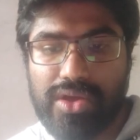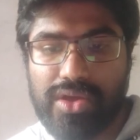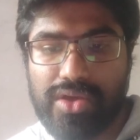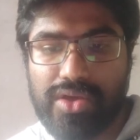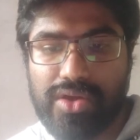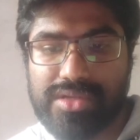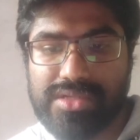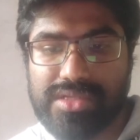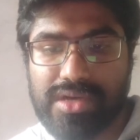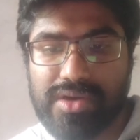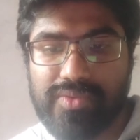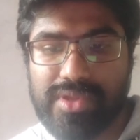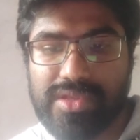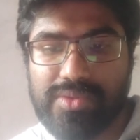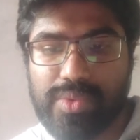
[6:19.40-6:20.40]
"Your
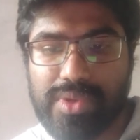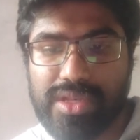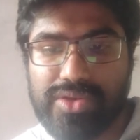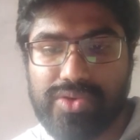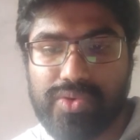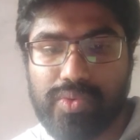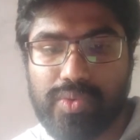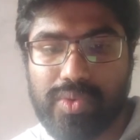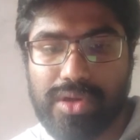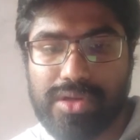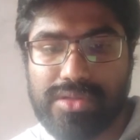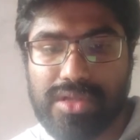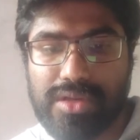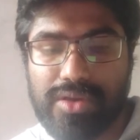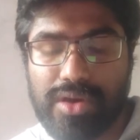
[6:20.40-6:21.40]
servants will do
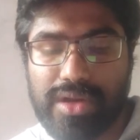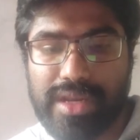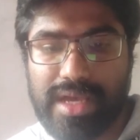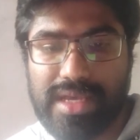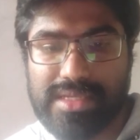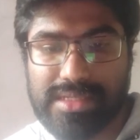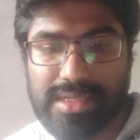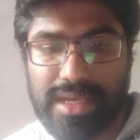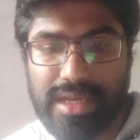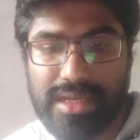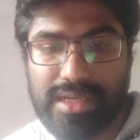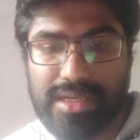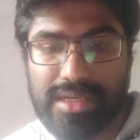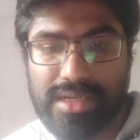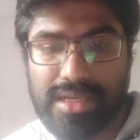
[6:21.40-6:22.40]
what the Lord has
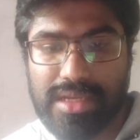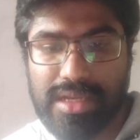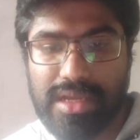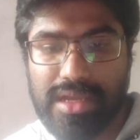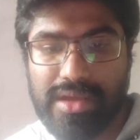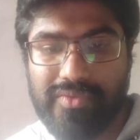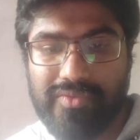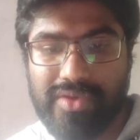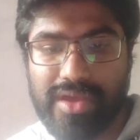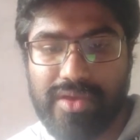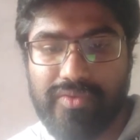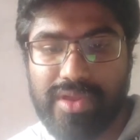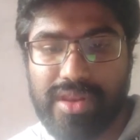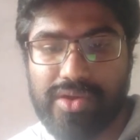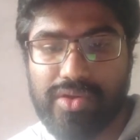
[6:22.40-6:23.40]
said. We
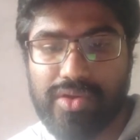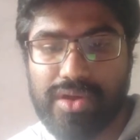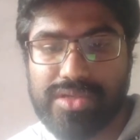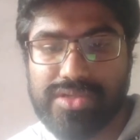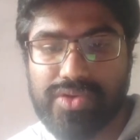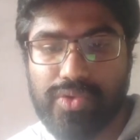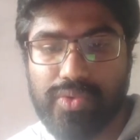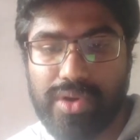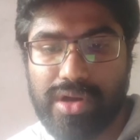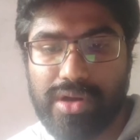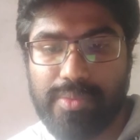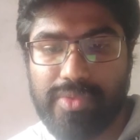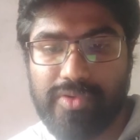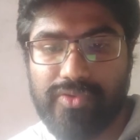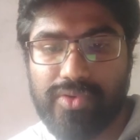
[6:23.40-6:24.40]
will cross over
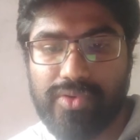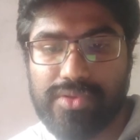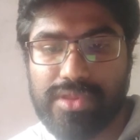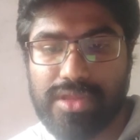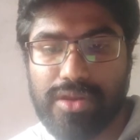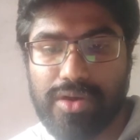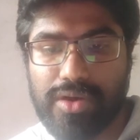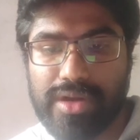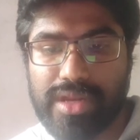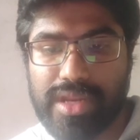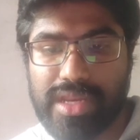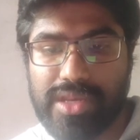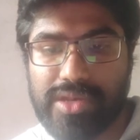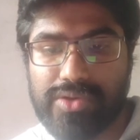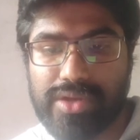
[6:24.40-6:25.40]
before the Lord
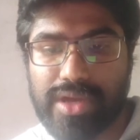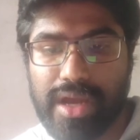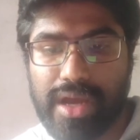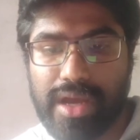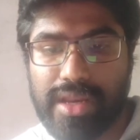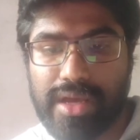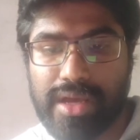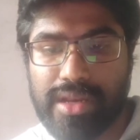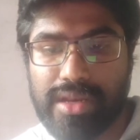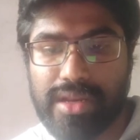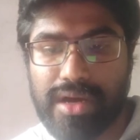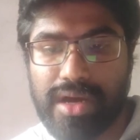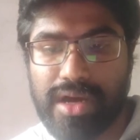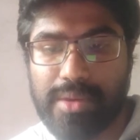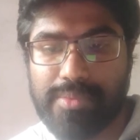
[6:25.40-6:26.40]
into Canaan
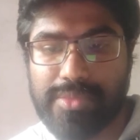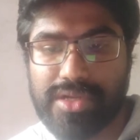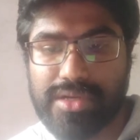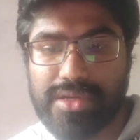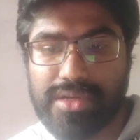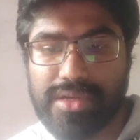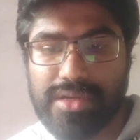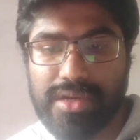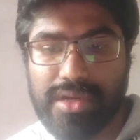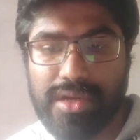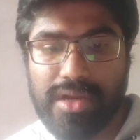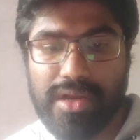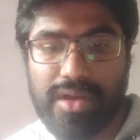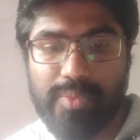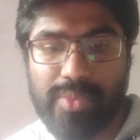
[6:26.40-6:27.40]
armed,
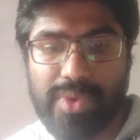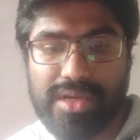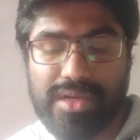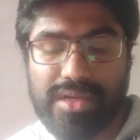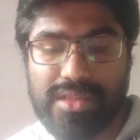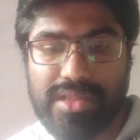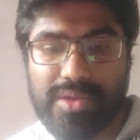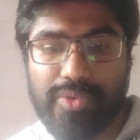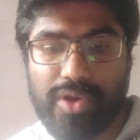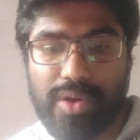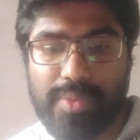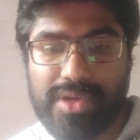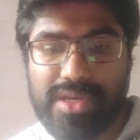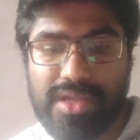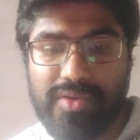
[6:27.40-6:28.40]
but the
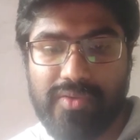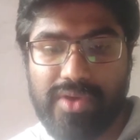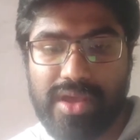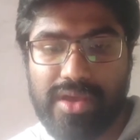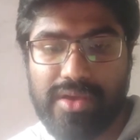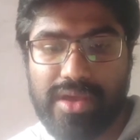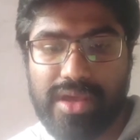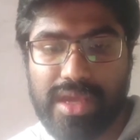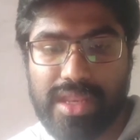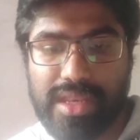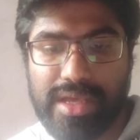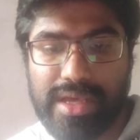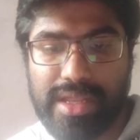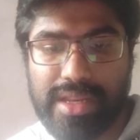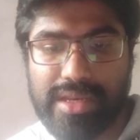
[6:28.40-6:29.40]
property we
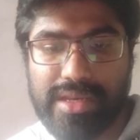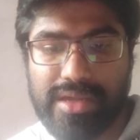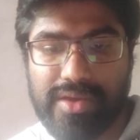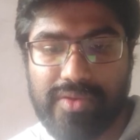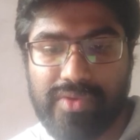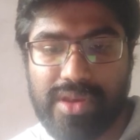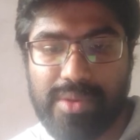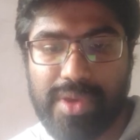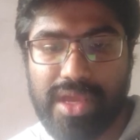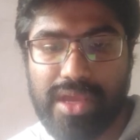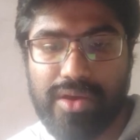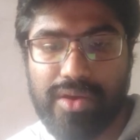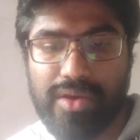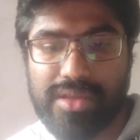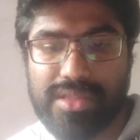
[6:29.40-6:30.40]
inherit will be
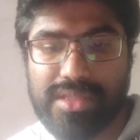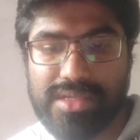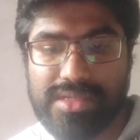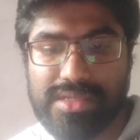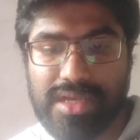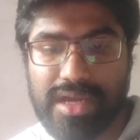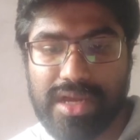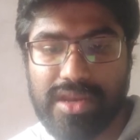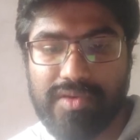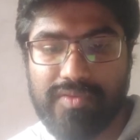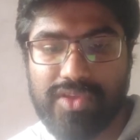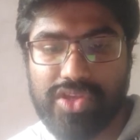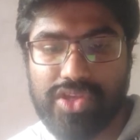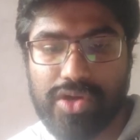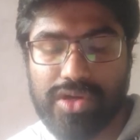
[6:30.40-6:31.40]
on this side of
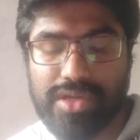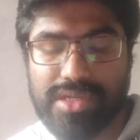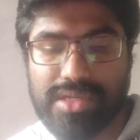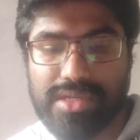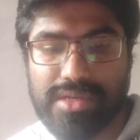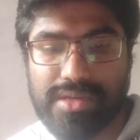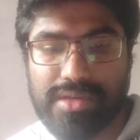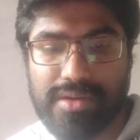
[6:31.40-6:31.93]
the Jordan."